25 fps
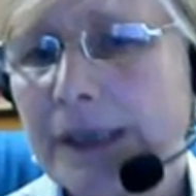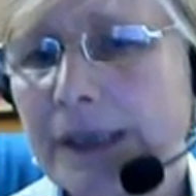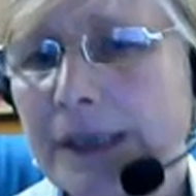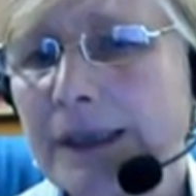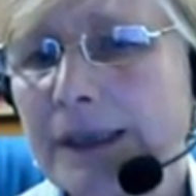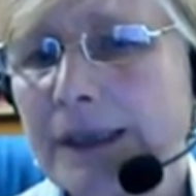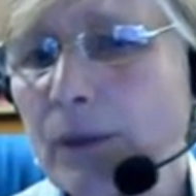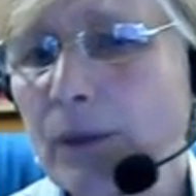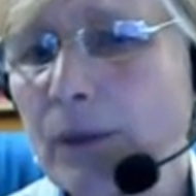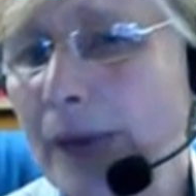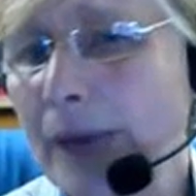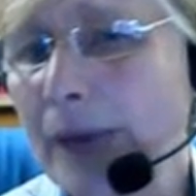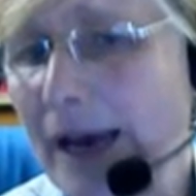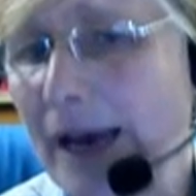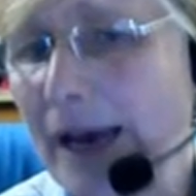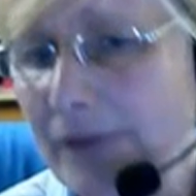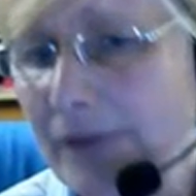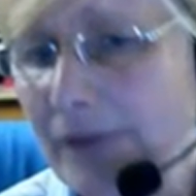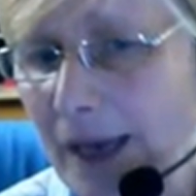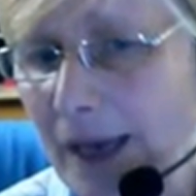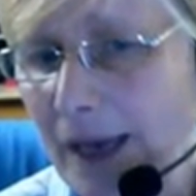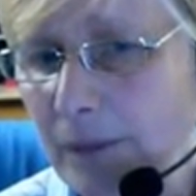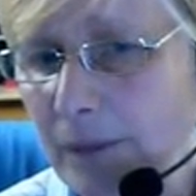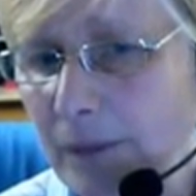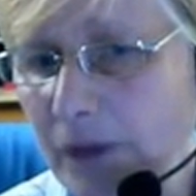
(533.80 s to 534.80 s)
Then we have
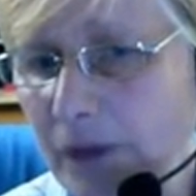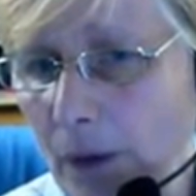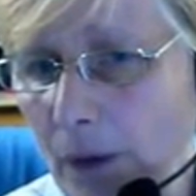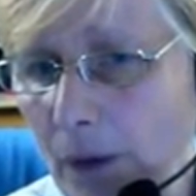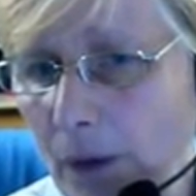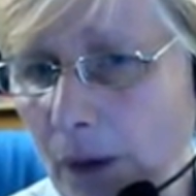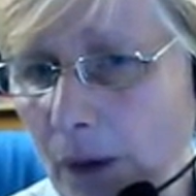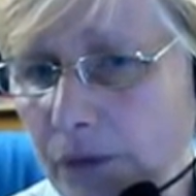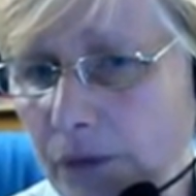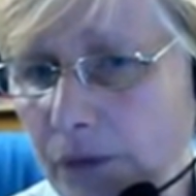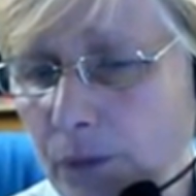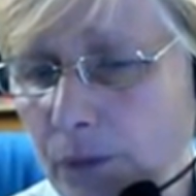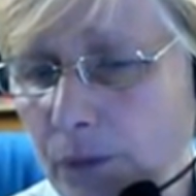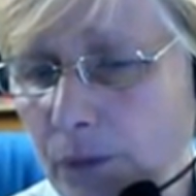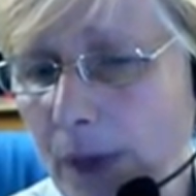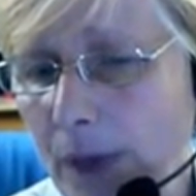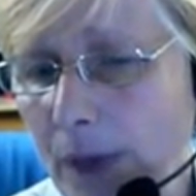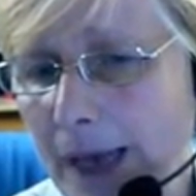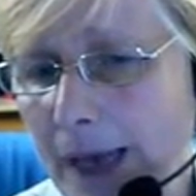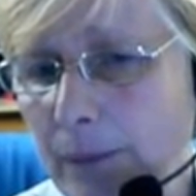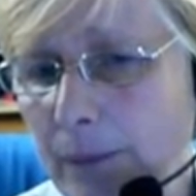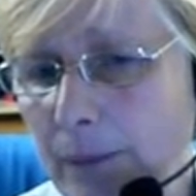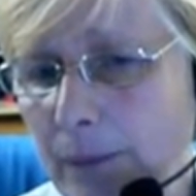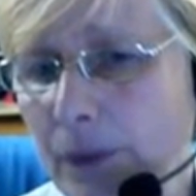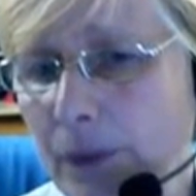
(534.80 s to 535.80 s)
EBSCOhost
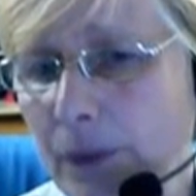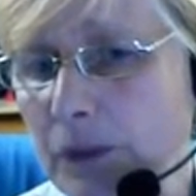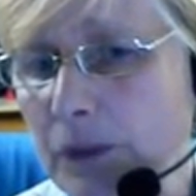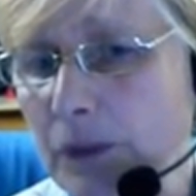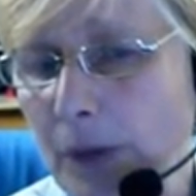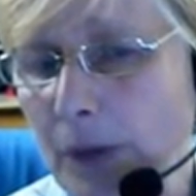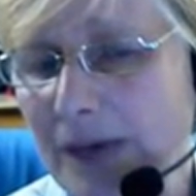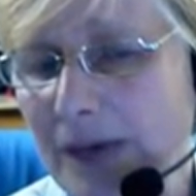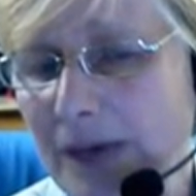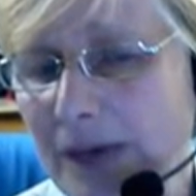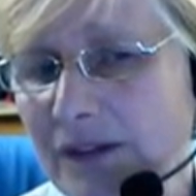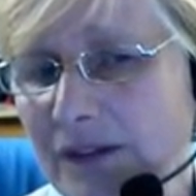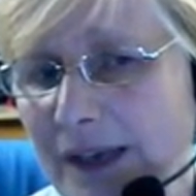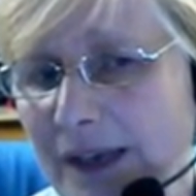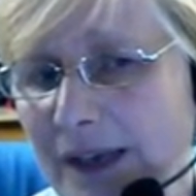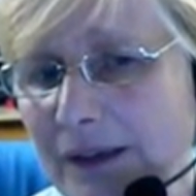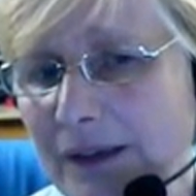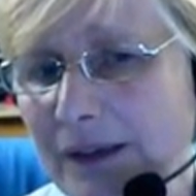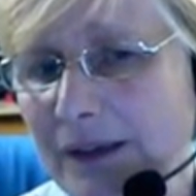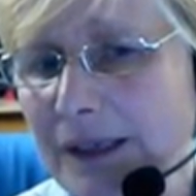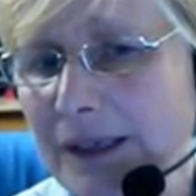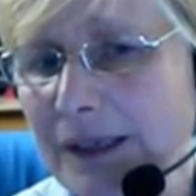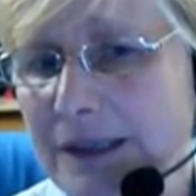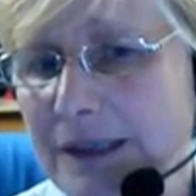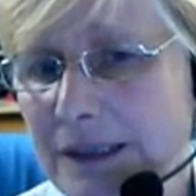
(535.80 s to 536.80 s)
Web, which breaks
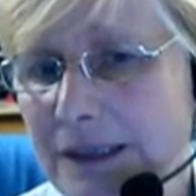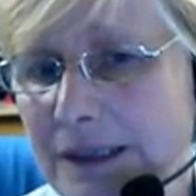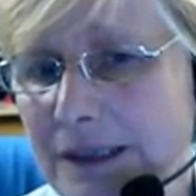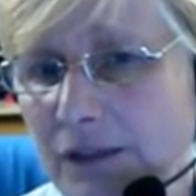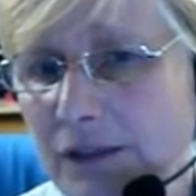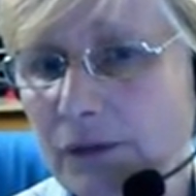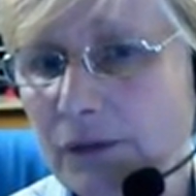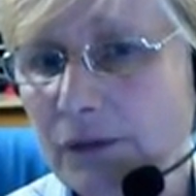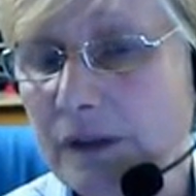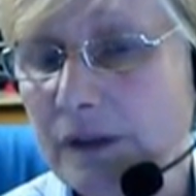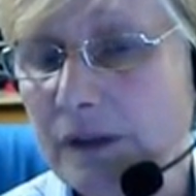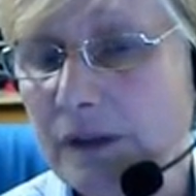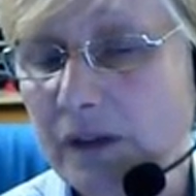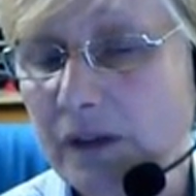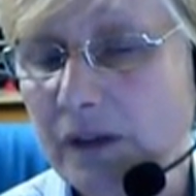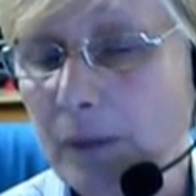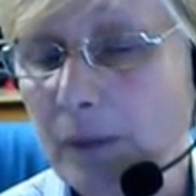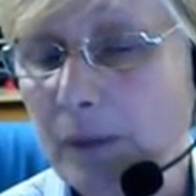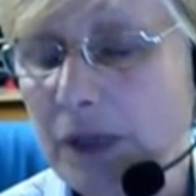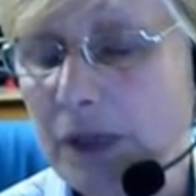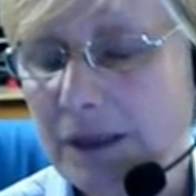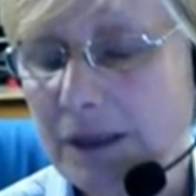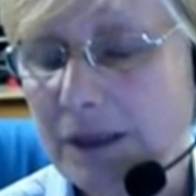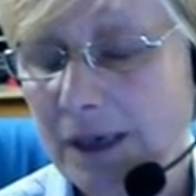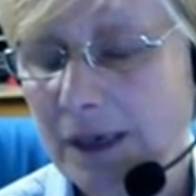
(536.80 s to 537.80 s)
down into different
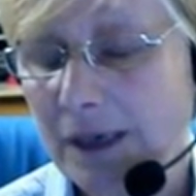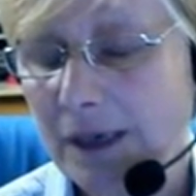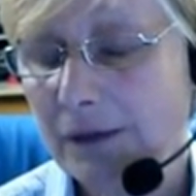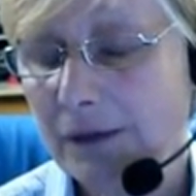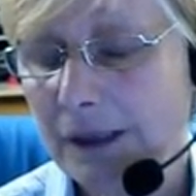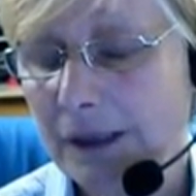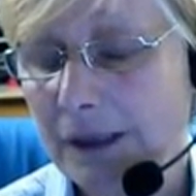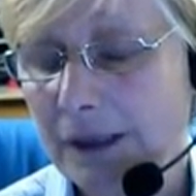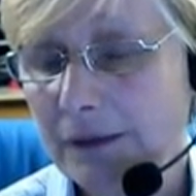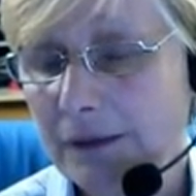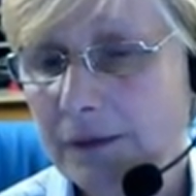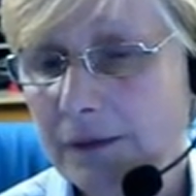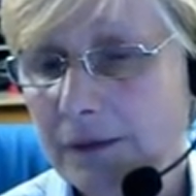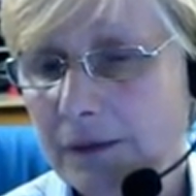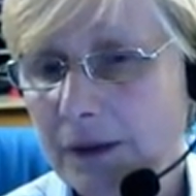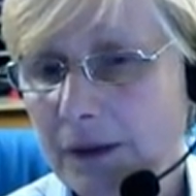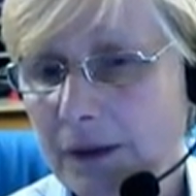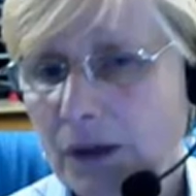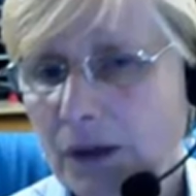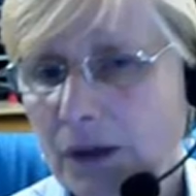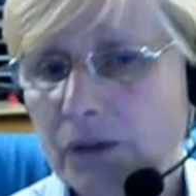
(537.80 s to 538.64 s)
subject areas.